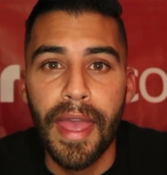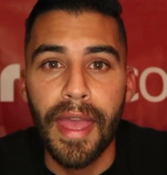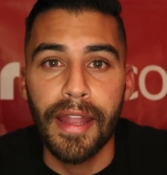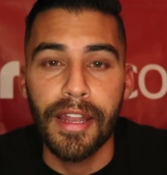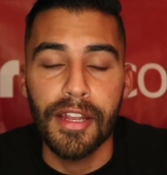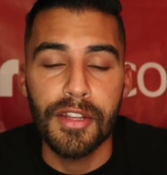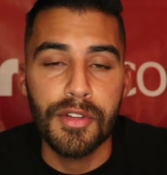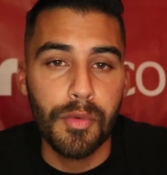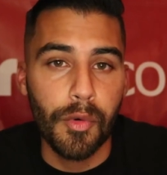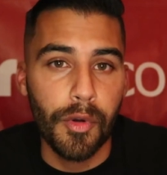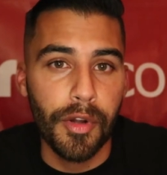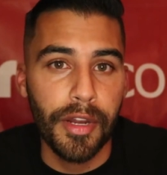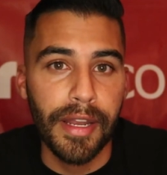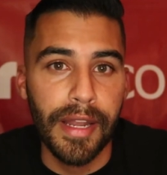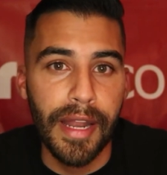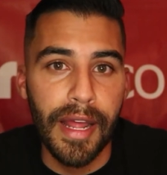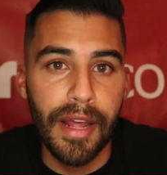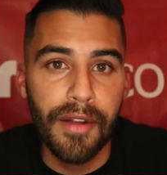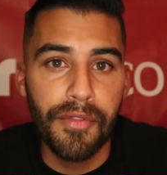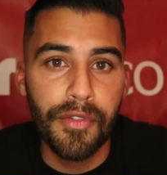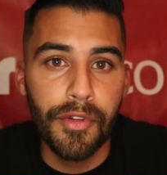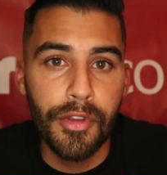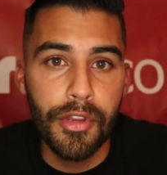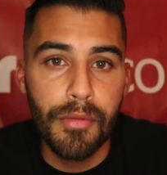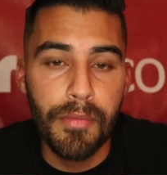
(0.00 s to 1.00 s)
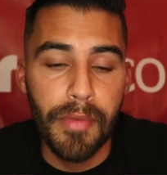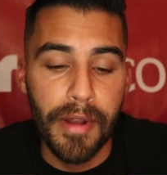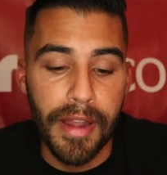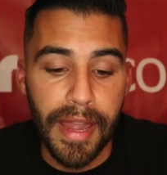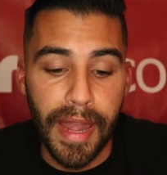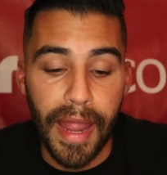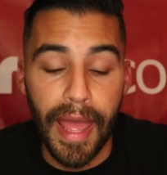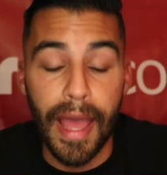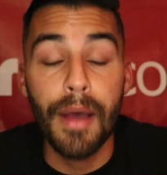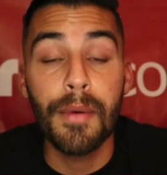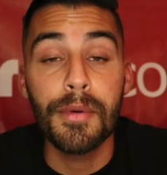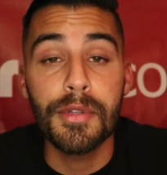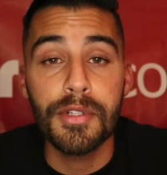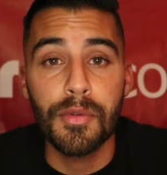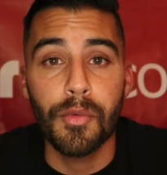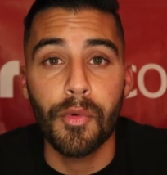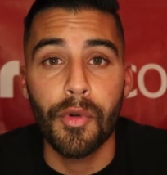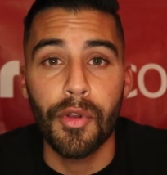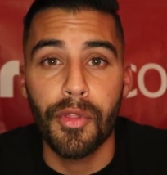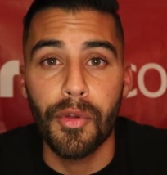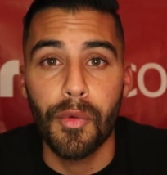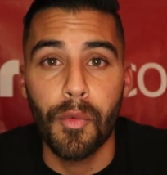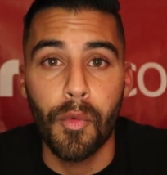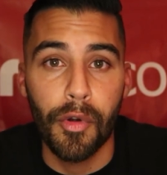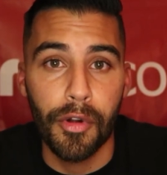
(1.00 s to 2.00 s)
and it's working out for you but now is
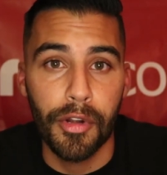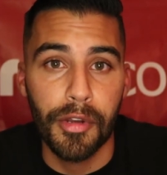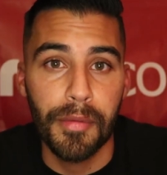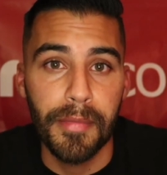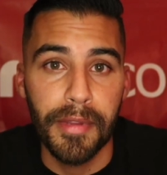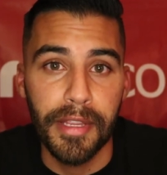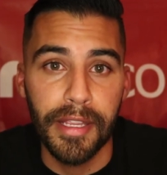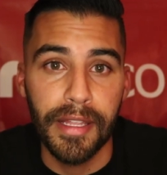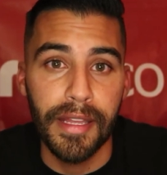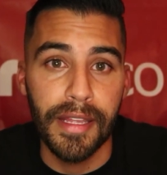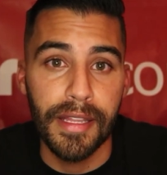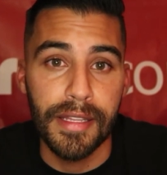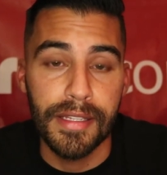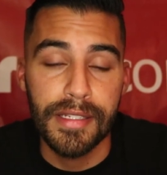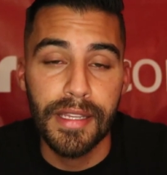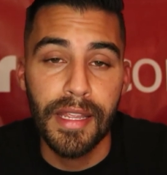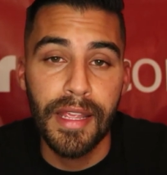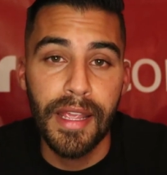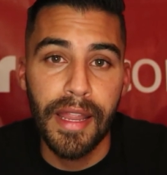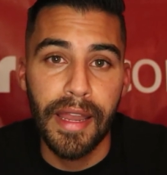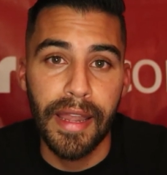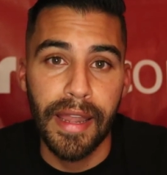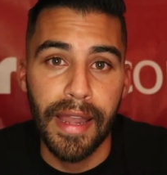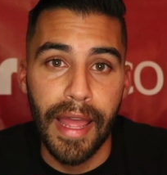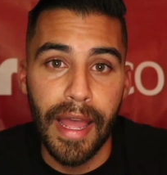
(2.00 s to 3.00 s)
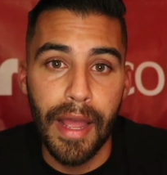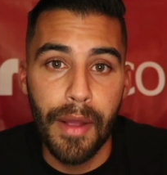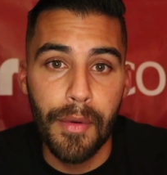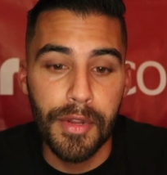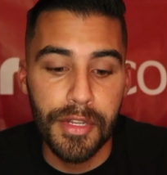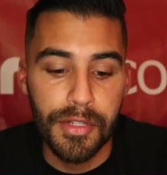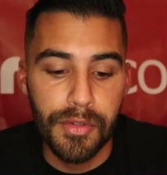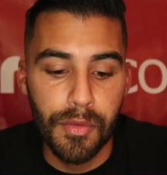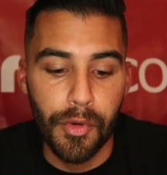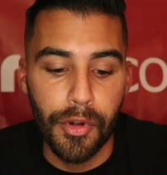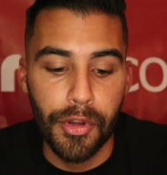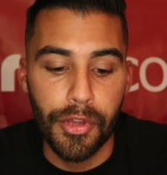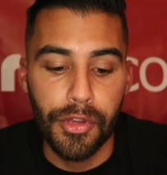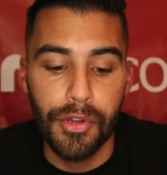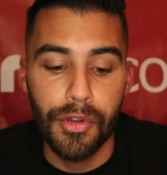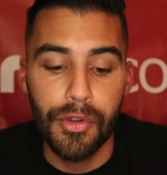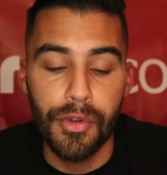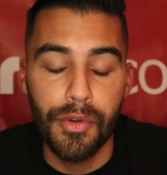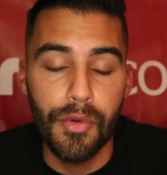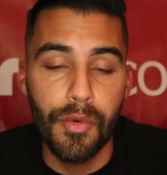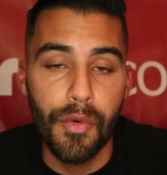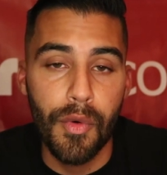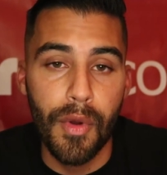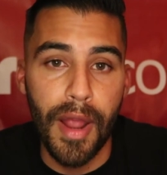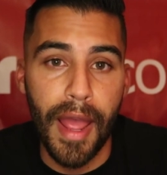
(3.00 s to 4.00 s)
where the work begins now is where
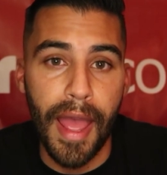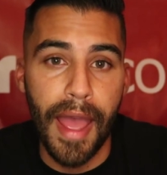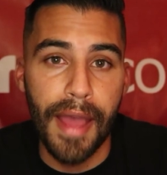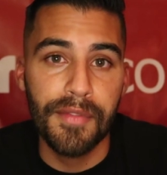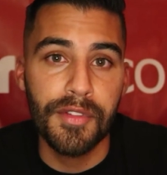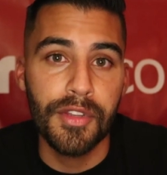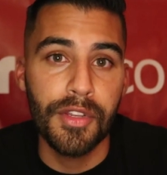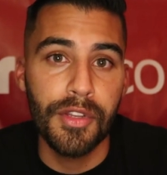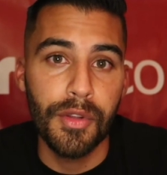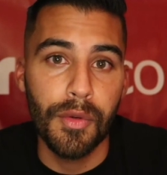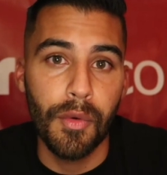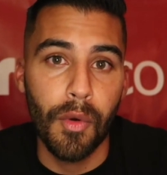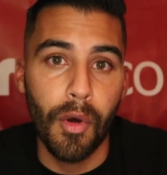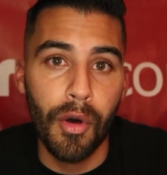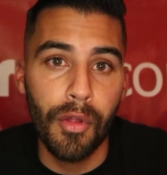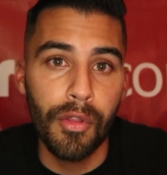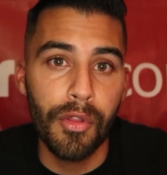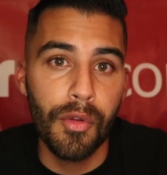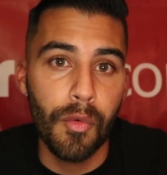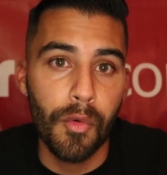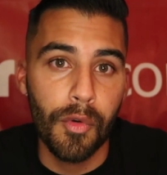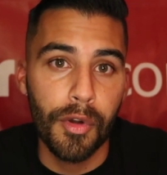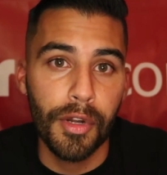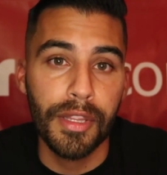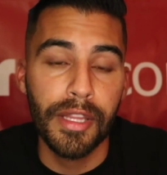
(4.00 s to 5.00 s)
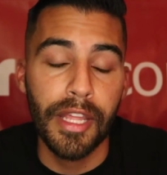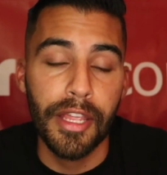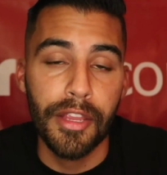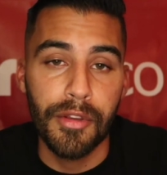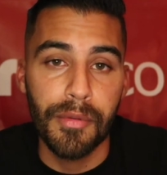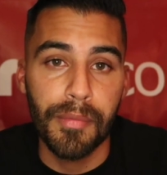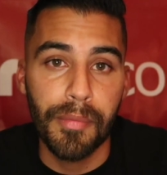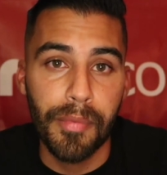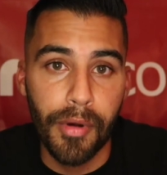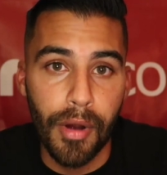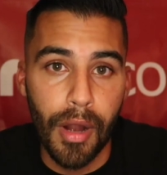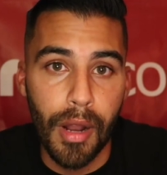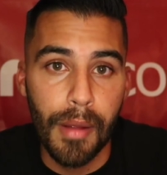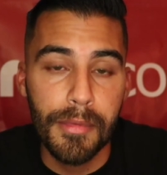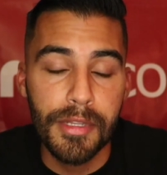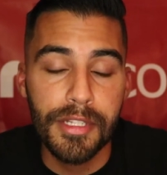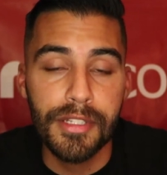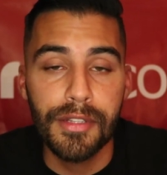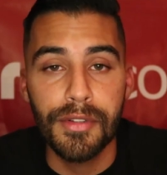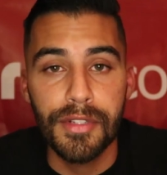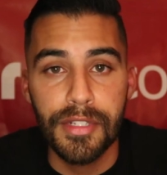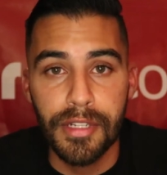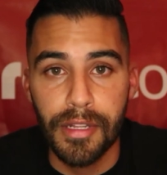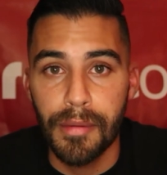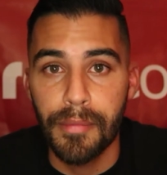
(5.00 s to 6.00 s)
you have to do all the work that you promised
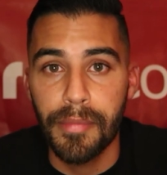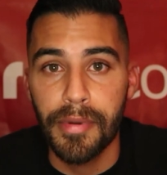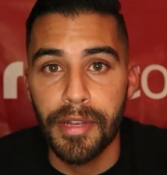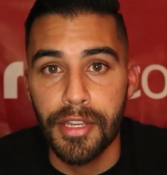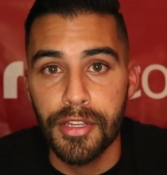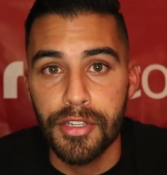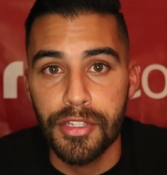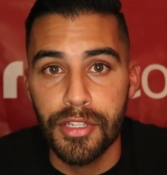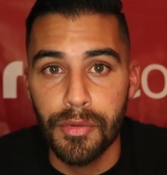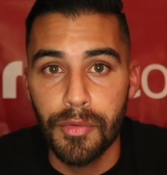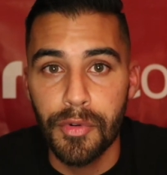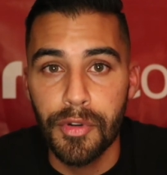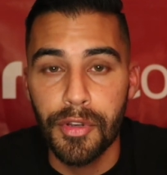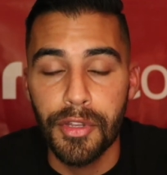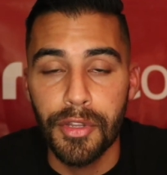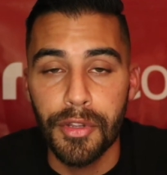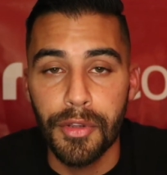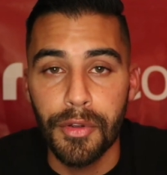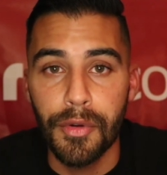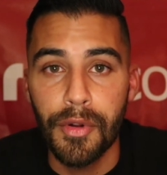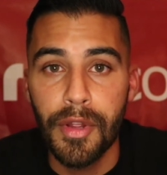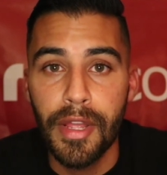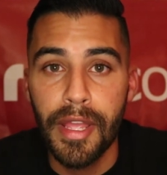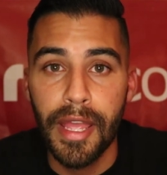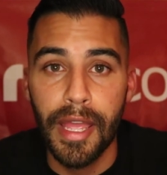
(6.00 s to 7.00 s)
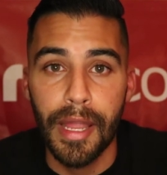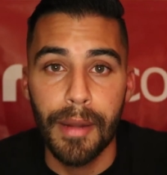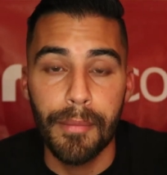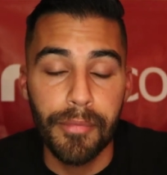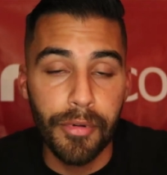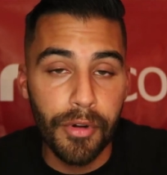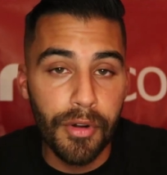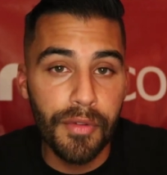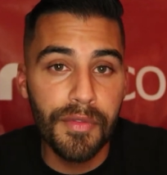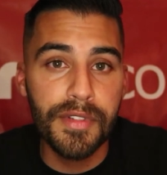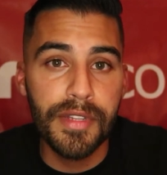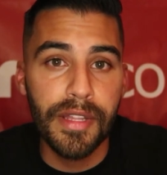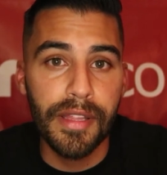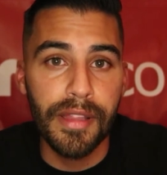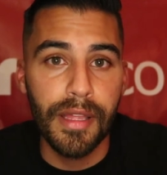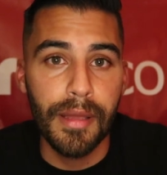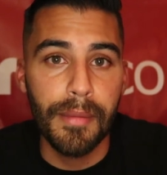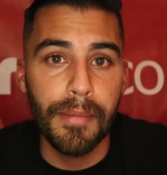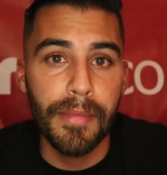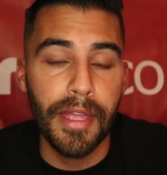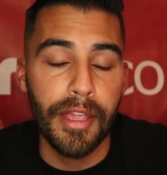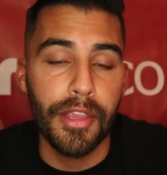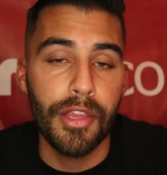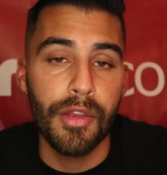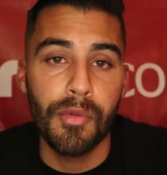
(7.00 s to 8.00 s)
those companies you would do and prove to
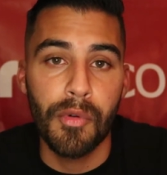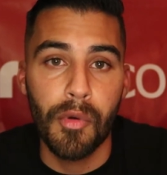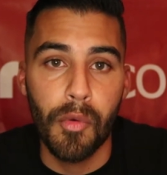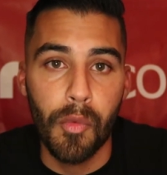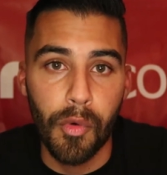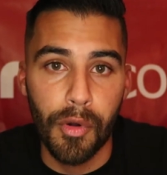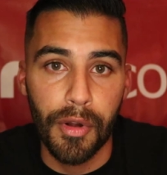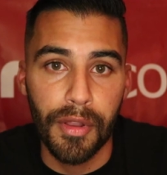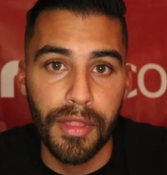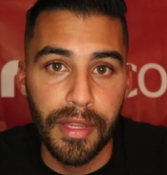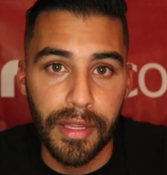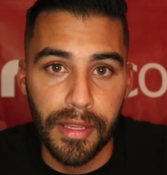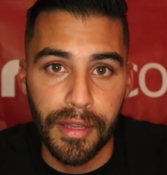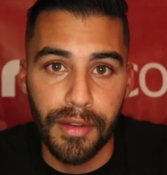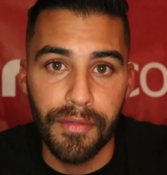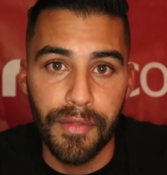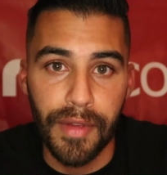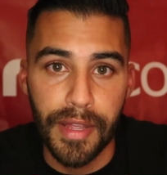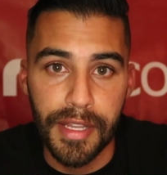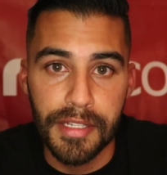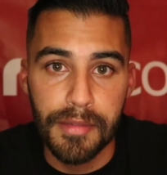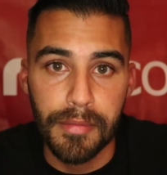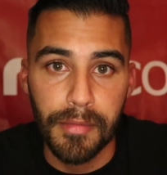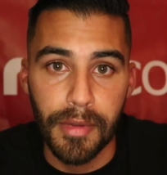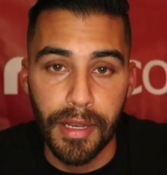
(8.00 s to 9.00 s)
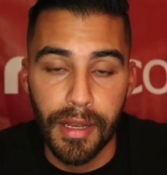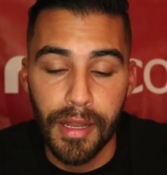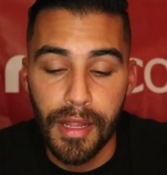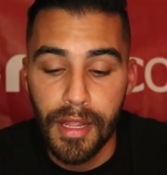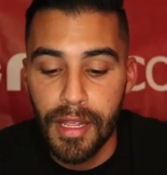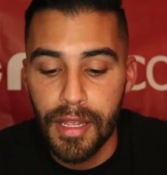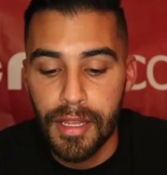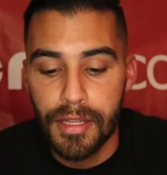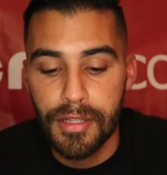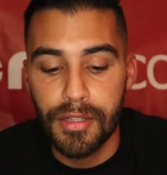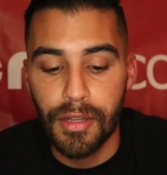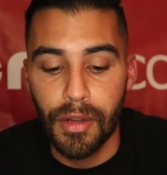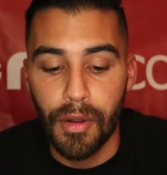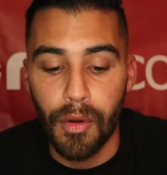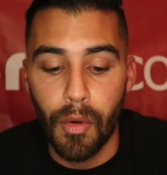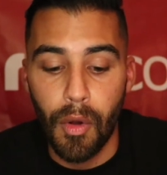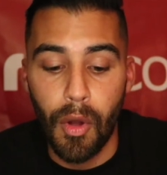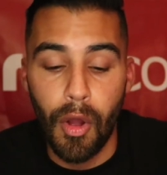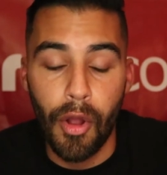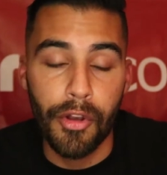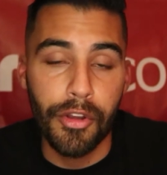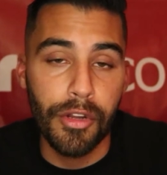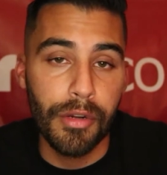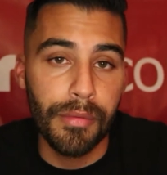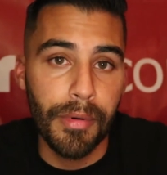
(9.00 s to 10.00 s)
them that you were worth the investment so
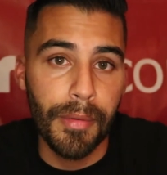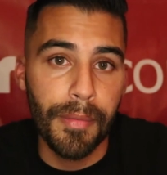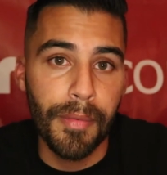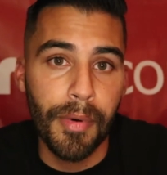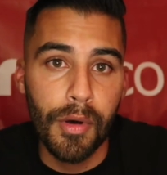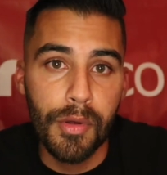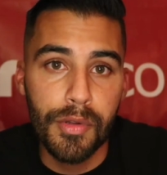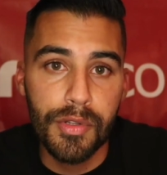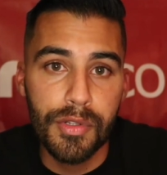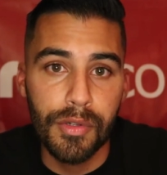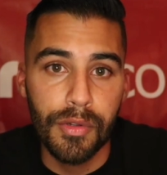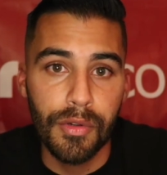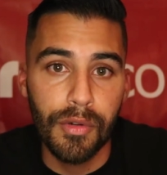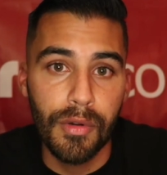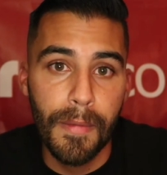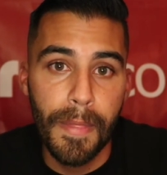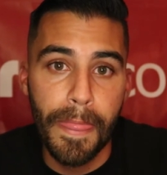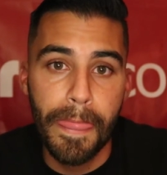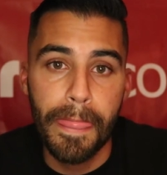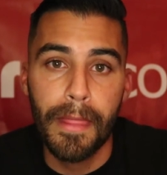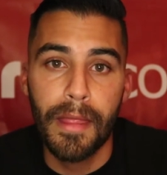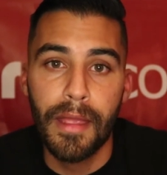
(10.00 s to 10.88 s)
on your proposal